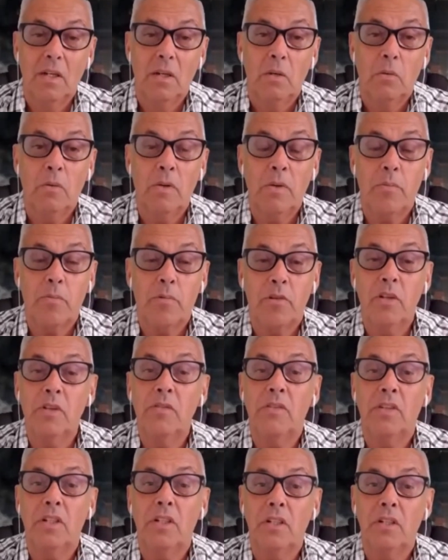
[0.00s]
We
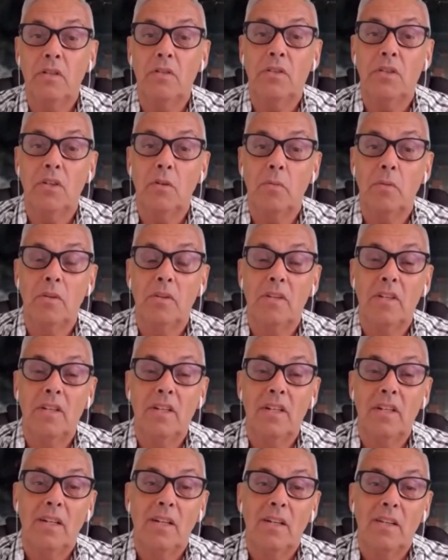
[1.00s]
proved to YouTube
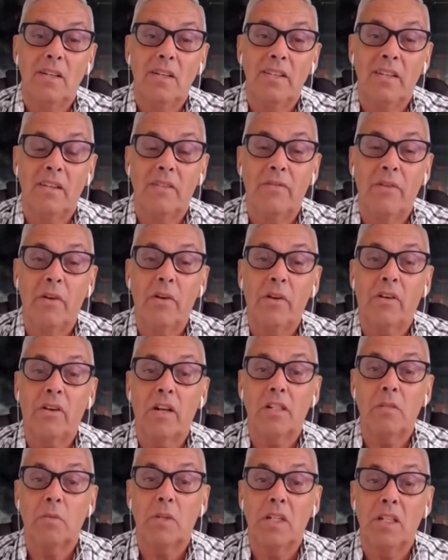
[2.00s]
that the
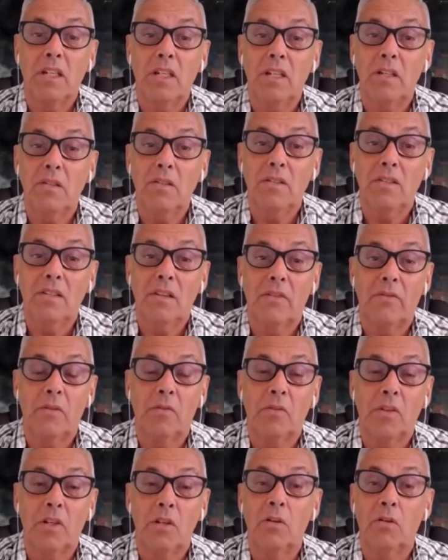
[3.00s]
photographs we used are
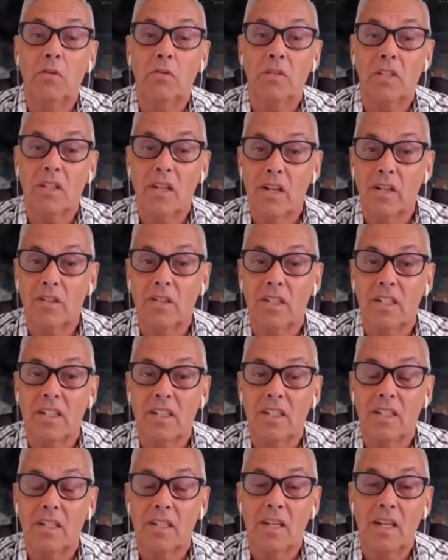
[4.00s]
from Google
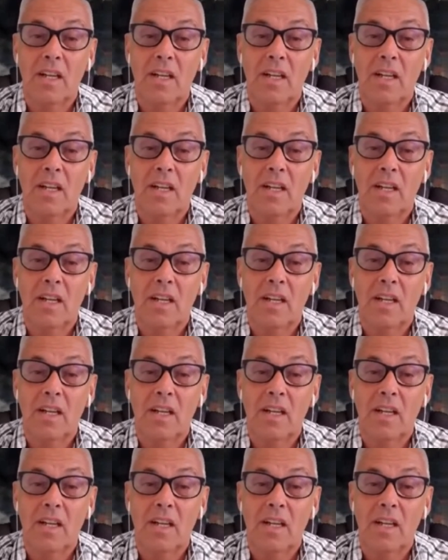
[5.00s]
searches.